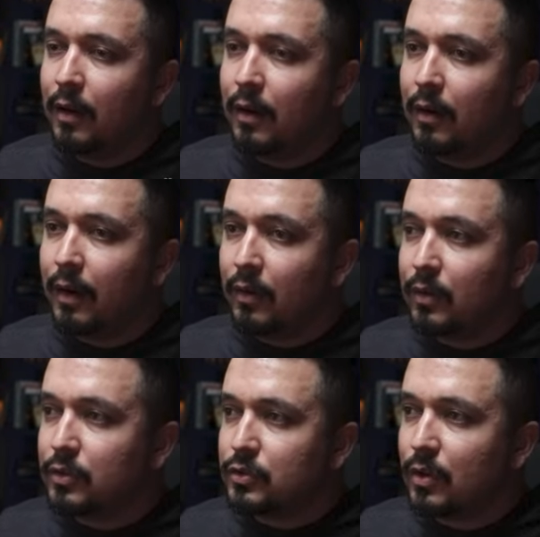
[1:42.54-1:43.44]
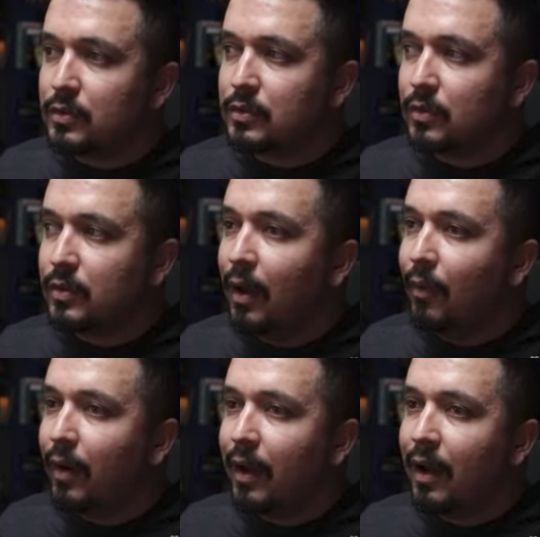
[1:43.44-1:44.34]
another chart. So
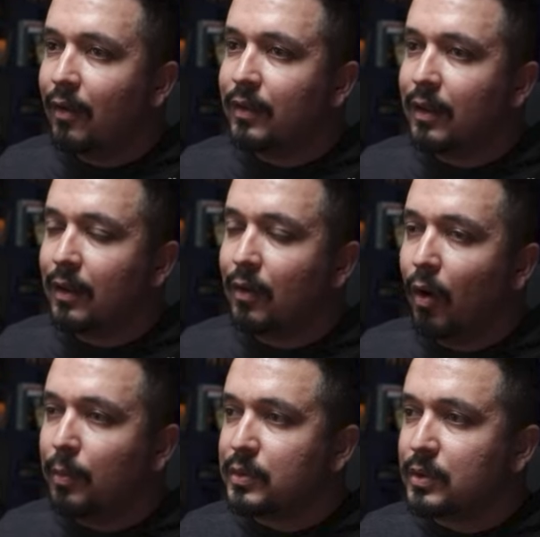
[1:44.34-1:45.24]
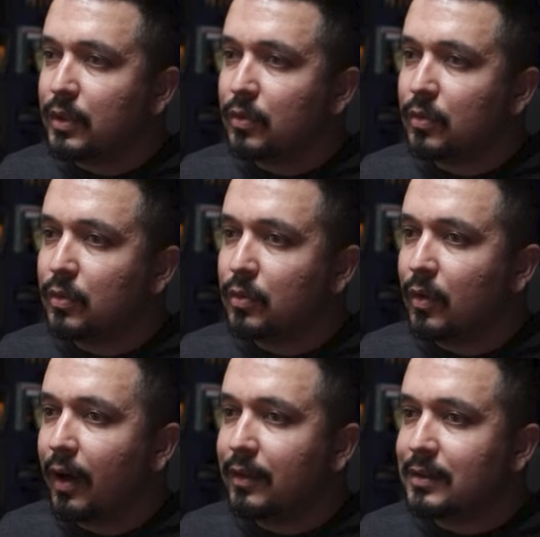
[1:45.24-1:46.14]
now I have the option to
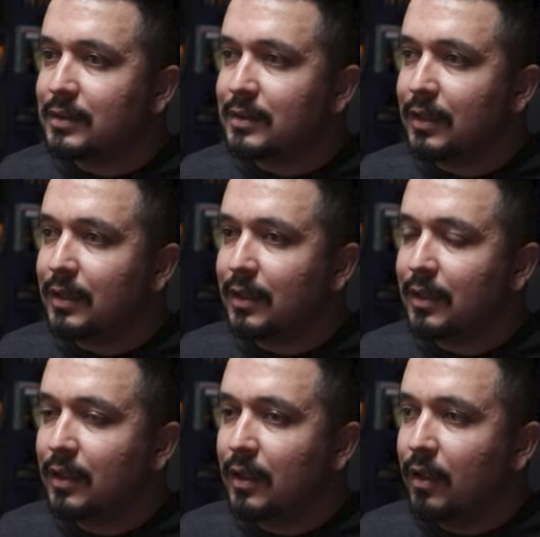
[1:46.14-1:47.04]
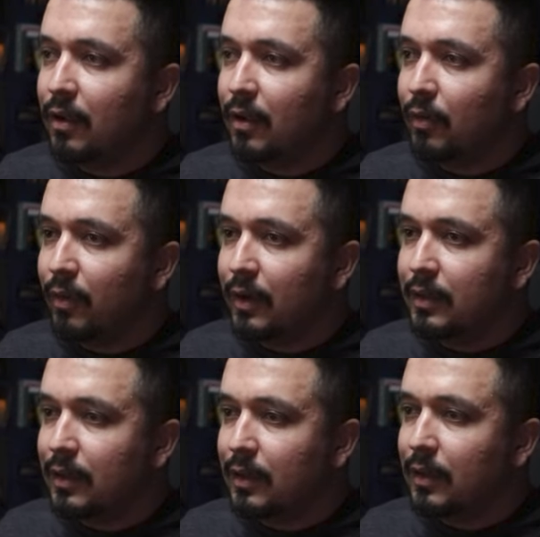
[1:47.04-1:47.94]
either set it
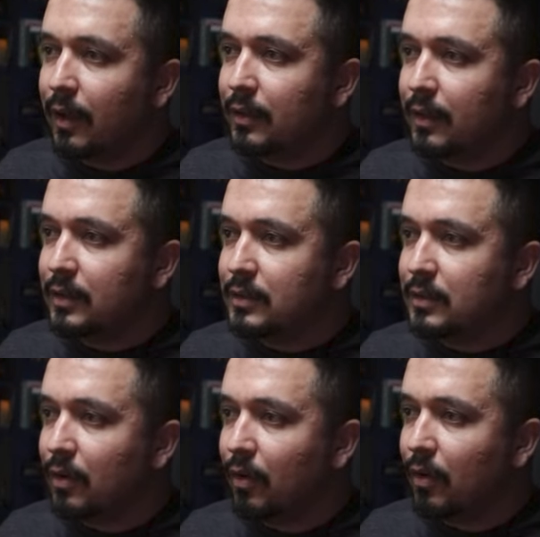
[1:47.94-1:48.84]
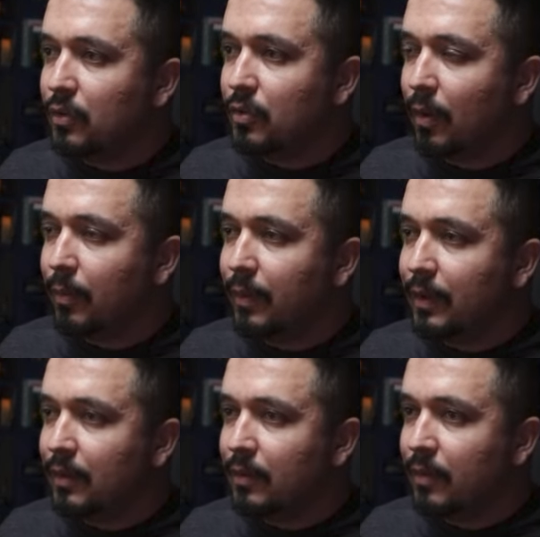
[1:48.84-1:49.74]
vertically like this or drop
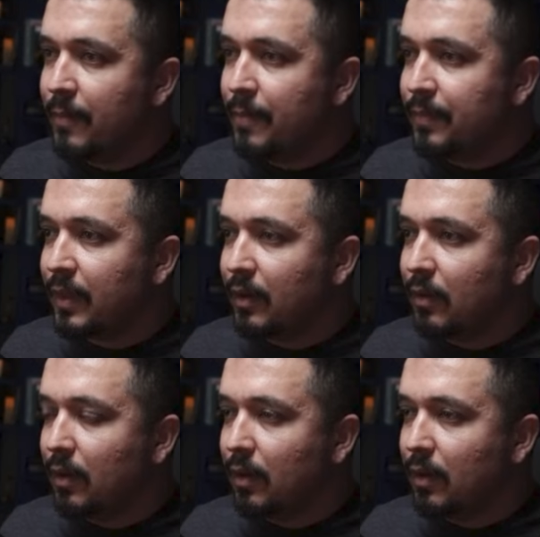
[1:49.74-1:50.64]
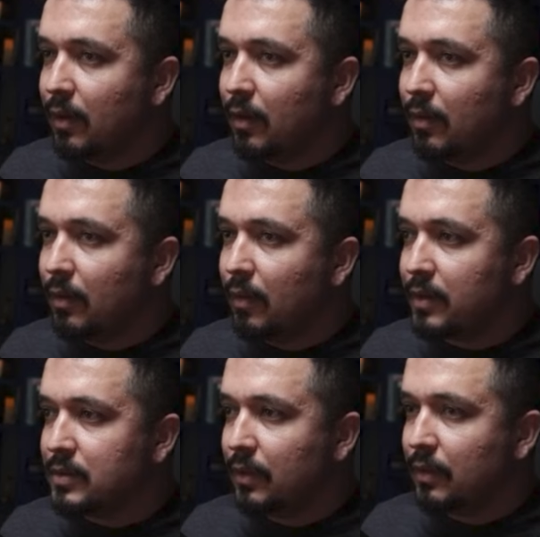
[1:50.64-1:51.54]
it
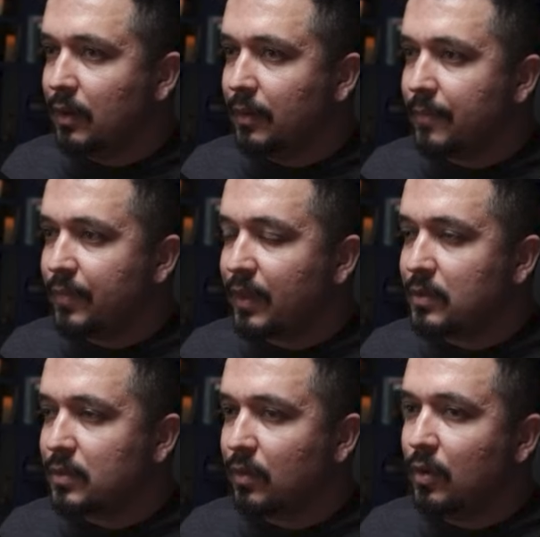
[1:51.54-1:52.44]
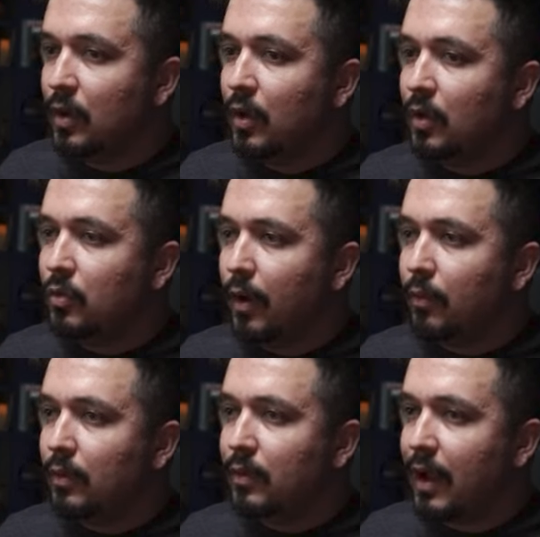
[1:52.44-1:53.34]
horizontally. So do I
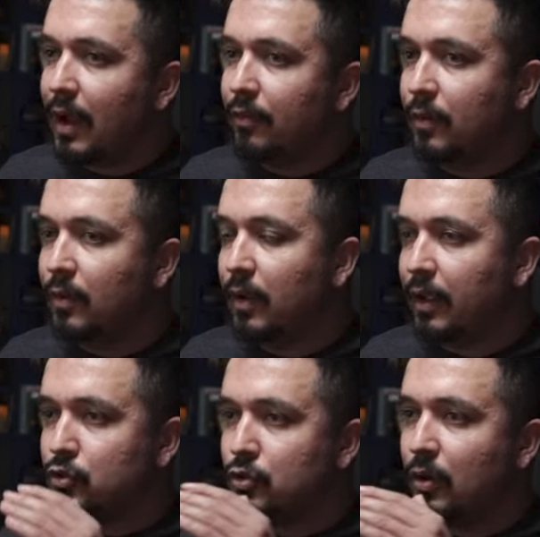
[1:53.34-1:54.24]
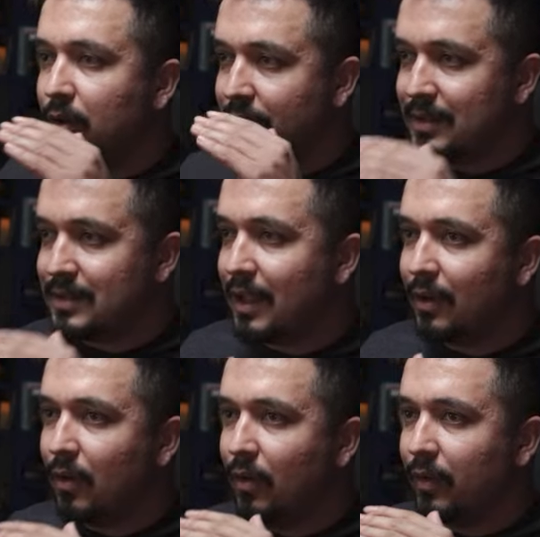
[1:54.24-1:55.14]
want to have a chart
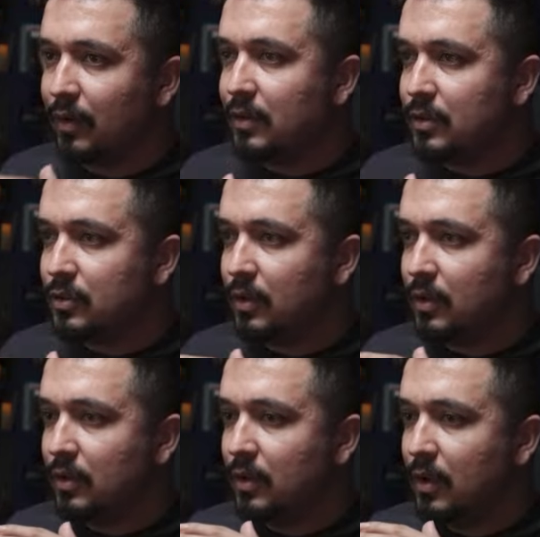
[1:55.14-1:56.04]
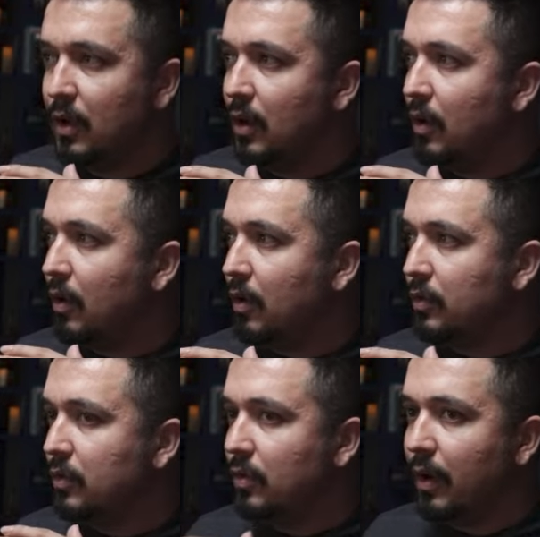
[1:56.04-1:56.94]
stack over another chart, or
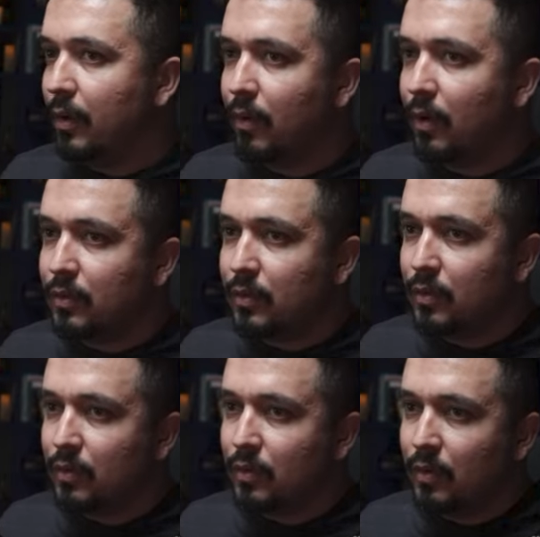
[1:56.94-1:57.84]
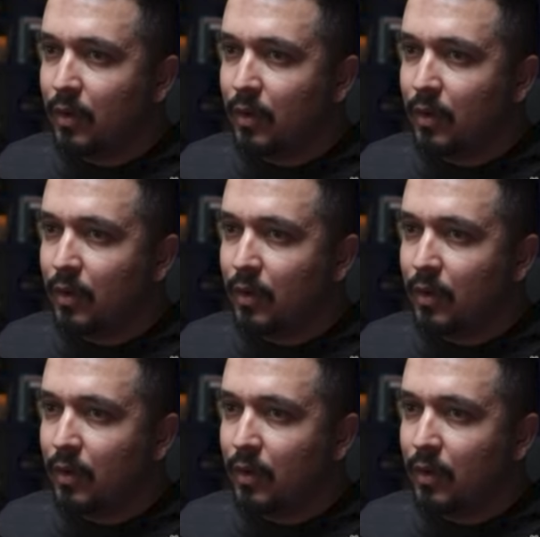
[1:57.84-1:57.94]
do I want to